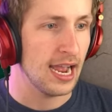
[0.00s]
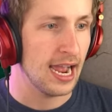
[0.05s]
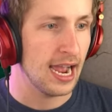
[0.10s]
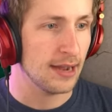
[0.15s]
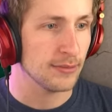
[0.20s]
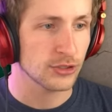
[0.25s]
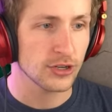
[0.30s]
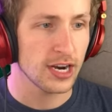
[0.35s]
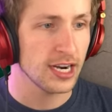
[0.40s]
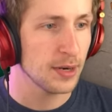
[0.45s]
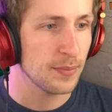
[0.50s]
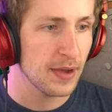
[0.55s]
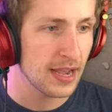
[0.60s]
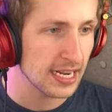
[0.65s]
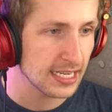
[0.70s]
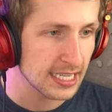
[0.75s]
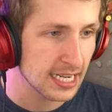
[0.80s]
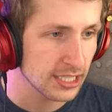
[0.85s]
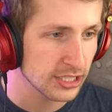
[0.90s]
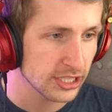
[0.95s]
I'm trying to pay
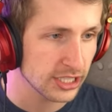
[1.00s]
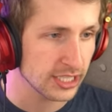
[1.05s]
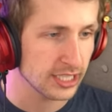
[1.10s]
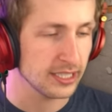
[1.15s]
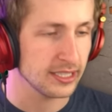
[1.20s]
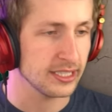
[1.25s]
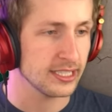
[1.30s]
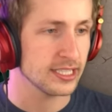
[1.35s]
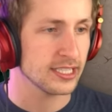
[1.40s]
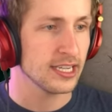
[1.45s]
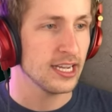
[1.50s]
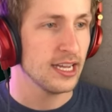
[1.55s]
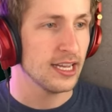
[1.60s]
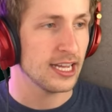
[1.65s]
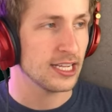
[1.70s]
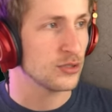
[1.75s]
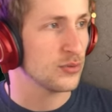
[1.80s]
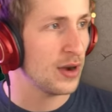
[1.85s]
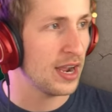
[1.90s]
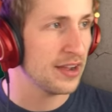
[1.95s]
attention to this.
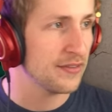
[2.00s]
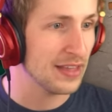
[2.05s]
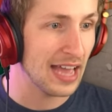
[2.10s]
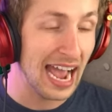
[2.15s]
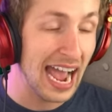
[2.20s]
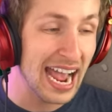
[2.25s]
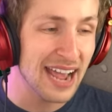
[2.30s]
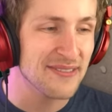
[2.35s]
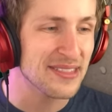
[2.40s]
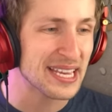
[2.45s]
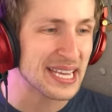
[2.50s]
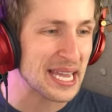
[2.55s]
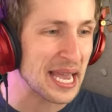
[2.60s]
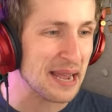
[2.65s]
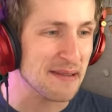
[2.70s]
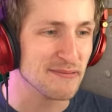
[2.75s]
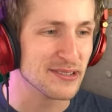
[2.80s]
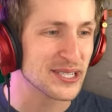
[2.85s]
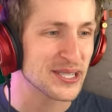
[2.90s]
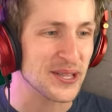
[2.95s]
That's why I have the
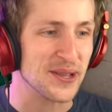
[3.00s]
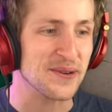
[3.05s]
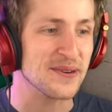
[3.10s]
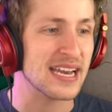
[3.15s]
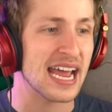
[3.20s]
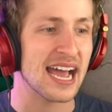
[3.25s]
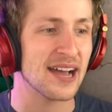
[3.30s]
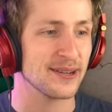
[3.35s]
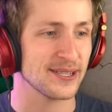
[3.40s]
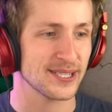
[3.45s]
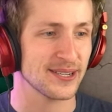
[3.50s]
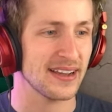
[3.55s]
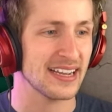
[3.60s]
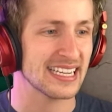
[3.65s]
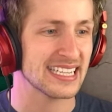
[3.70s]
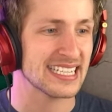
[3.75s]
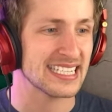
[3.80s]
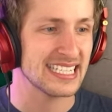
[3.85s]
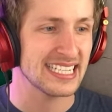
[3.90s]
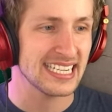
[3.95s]
game slowed down so I
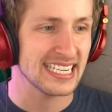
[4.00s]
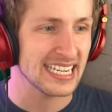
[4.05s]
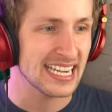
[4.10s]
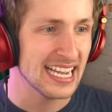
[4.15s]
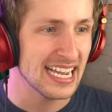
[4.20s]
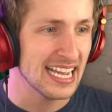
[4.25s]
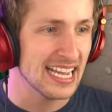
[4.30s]
can see